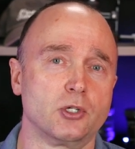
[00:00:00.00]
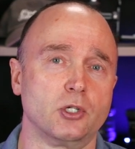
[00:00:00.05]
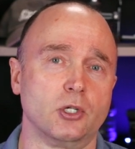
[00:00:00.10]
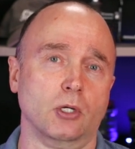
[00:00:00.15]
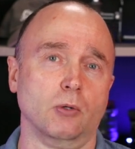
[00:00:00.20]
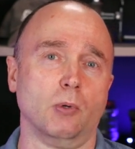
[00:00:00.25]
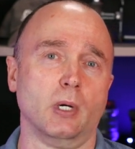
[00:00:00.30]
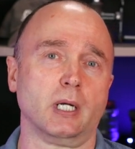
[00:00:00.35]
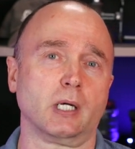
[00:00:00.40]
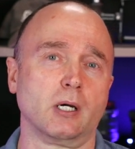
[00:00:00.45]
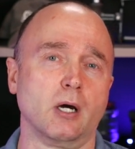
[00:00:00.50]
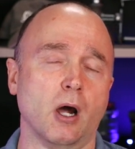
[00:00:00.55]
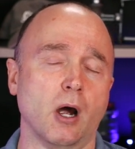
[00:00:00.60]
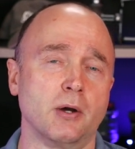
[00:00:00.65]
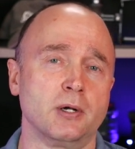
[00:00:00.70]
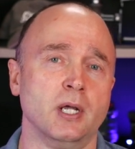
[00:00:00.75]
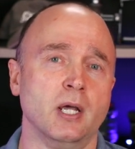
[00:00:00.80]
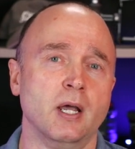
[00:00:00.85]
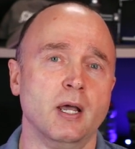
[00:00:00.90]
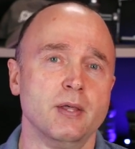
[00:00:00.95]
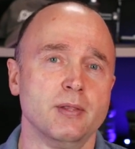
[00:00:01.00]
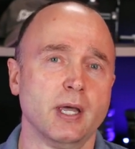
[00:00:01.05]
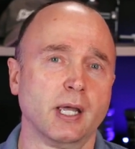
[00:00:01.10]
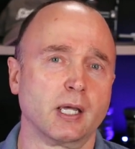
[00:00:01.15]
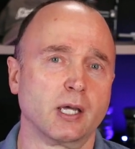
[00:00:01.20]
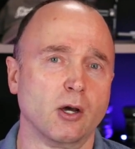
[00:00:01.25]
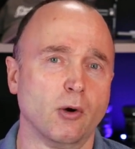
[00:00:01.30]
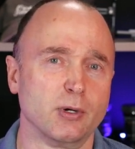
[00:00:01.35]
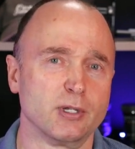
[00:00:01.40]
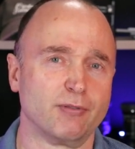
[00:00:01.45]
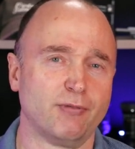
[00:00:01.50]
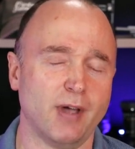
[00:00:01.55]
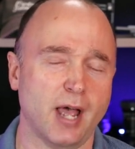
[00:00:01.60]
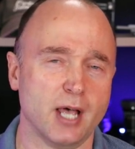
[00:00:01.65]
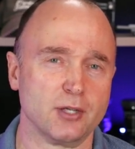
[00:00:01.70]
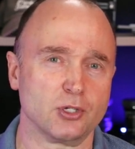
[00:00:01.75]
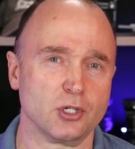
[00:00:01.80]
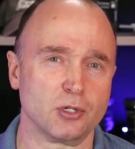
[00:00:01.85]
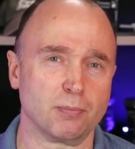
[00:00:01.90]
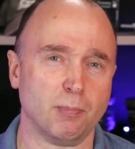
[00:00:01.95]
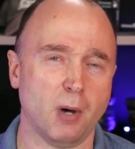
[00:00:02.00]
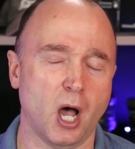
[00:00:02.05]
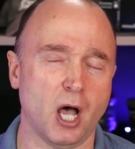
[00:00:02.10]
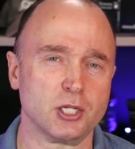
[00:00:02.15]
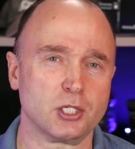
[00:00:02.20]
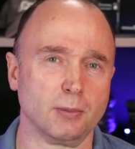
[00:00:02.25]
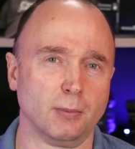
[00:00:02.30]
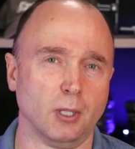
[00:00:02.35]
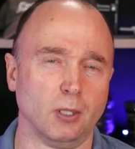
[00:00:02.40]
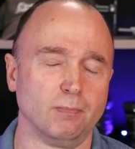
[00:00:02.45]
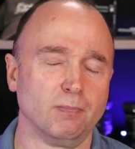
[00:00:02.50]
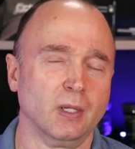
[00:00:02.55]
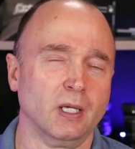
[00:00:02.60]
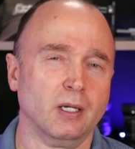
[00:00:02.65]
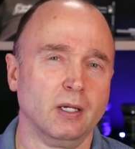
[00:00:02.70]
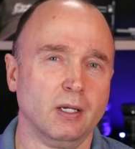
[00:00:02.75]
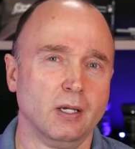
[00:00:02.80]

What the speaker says: So you want a card that can go as fast as possible.